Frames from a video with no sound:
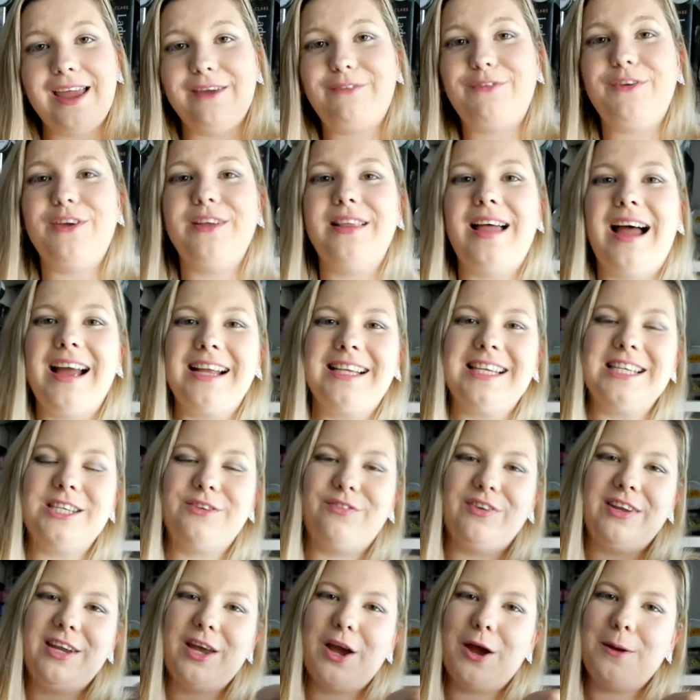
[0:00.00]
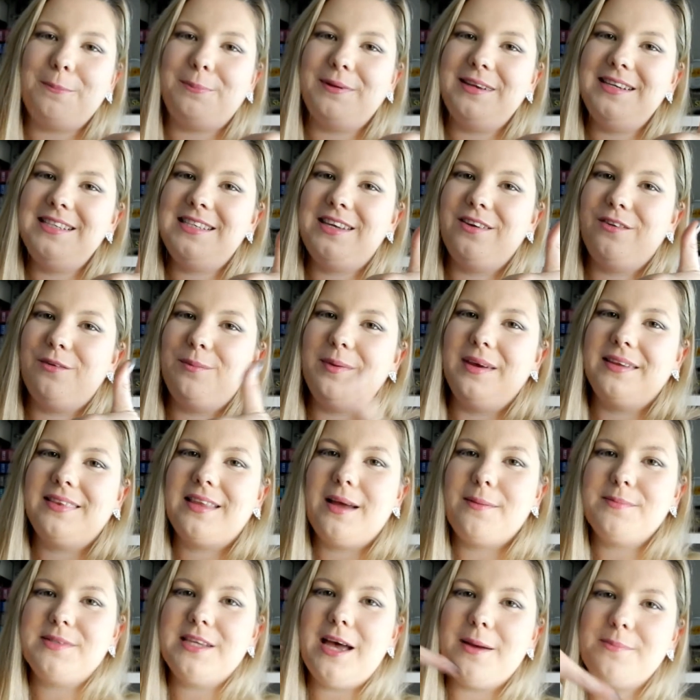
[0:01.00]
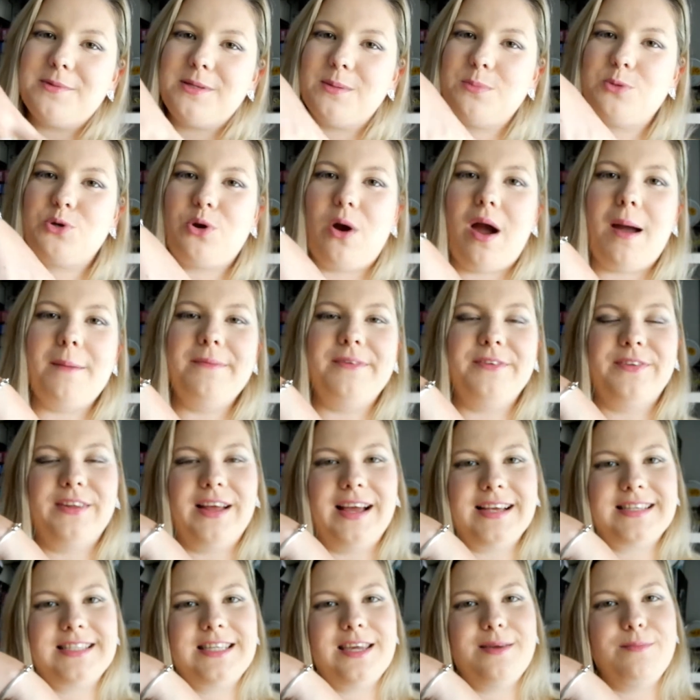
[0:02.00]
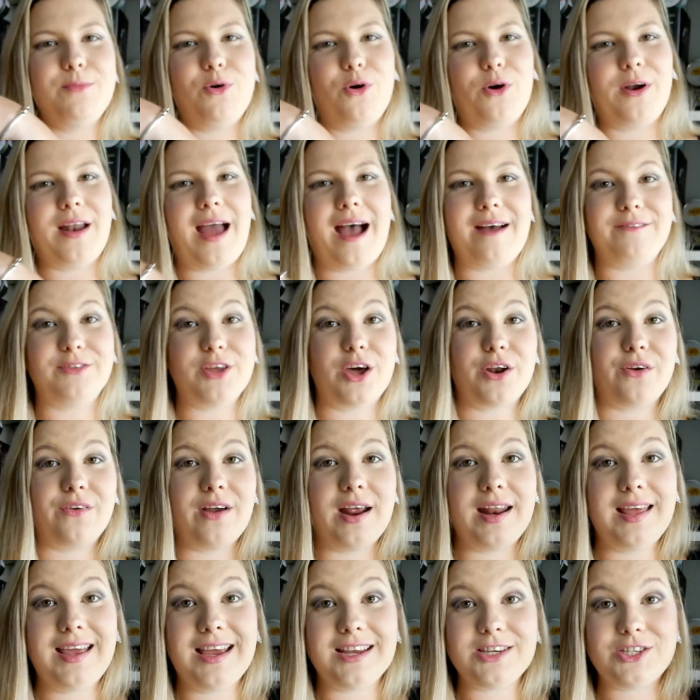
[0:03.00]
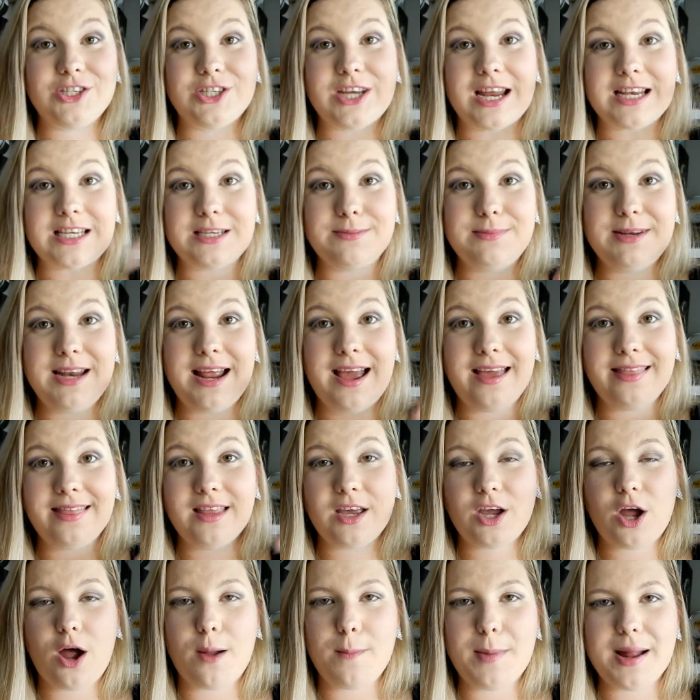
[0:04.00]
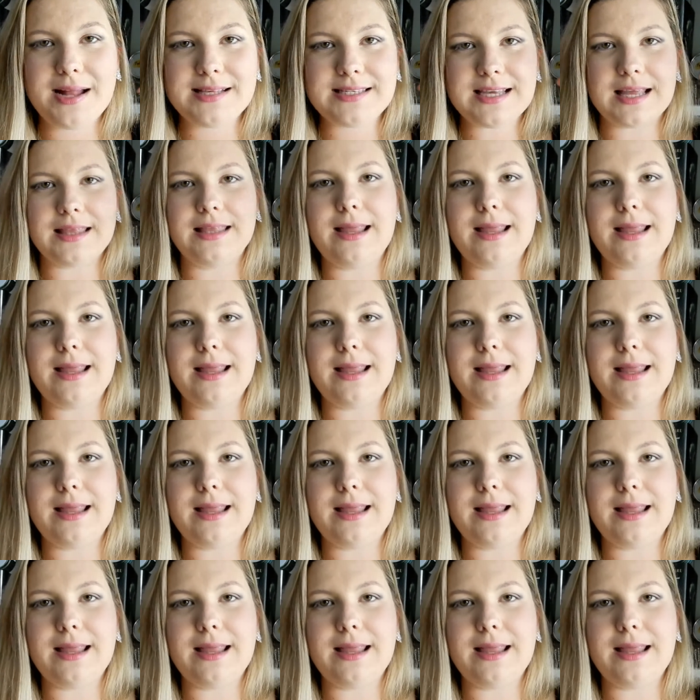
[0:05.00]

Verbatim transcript: If you like this video, please give it a big thumbs up, subscribe if you'd like to see more and have not already, and chat to me down in the comments.